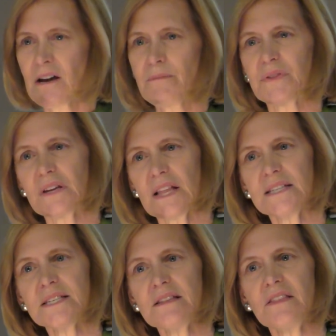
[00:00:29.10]
But the
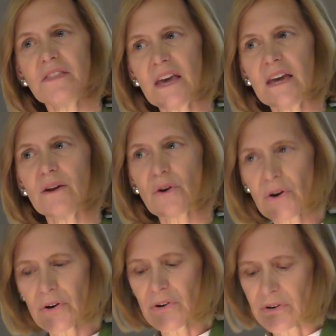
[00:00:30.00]
lesson they
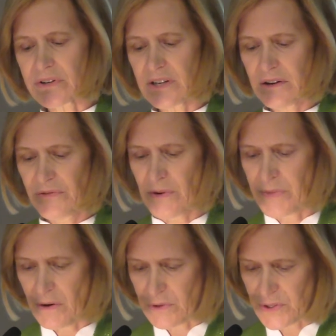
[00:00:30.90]
heard from
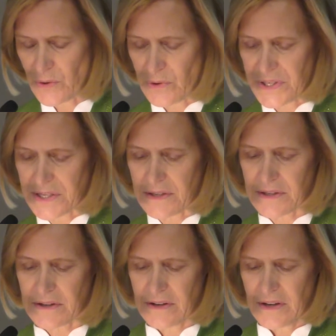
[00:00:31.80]
those
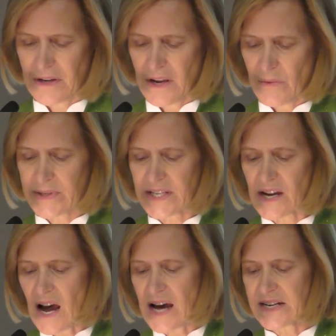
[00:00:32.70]
sources was that
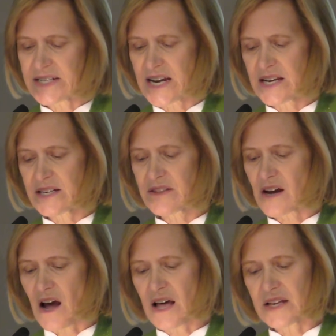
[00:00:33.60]
God intended the
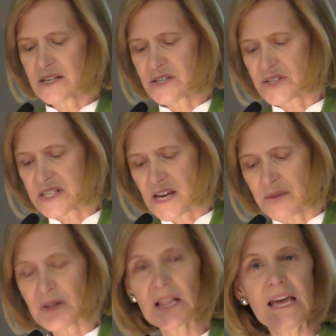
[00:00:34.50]
colonists to
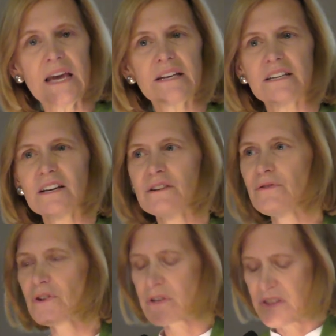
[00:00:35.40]
tame the land and
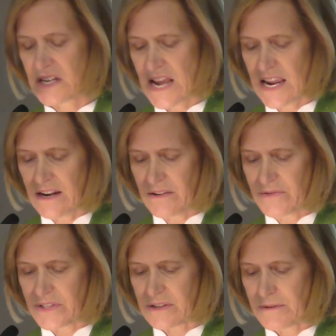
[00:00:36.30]
convert the
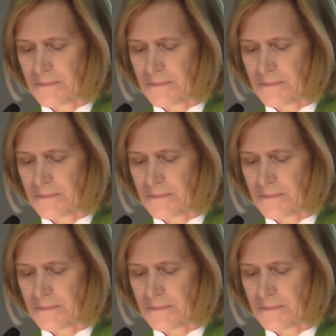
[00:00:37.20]
natives.